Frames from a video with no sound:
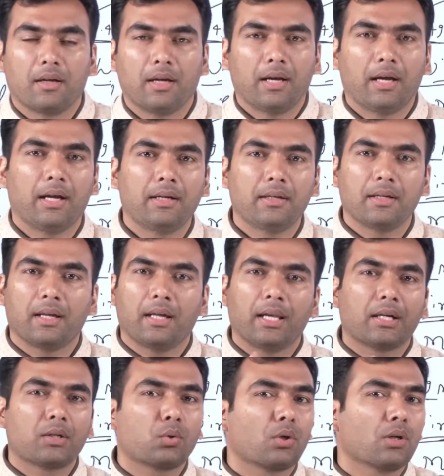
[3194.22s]
an
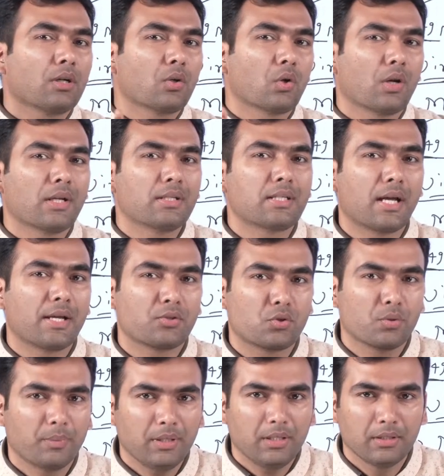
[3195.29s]
electoral college has to
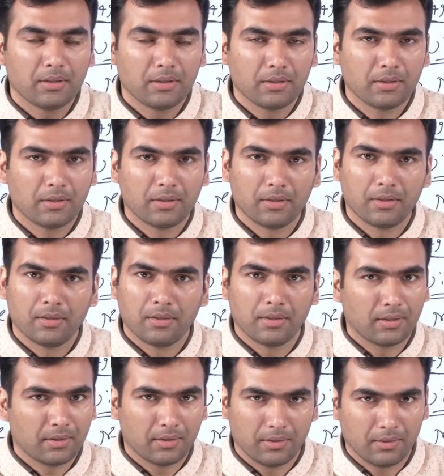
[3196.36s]
be
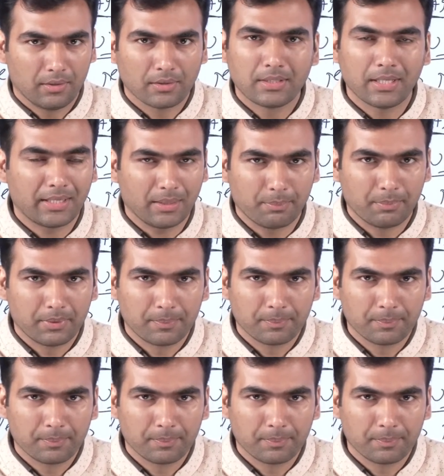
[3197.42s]
set up.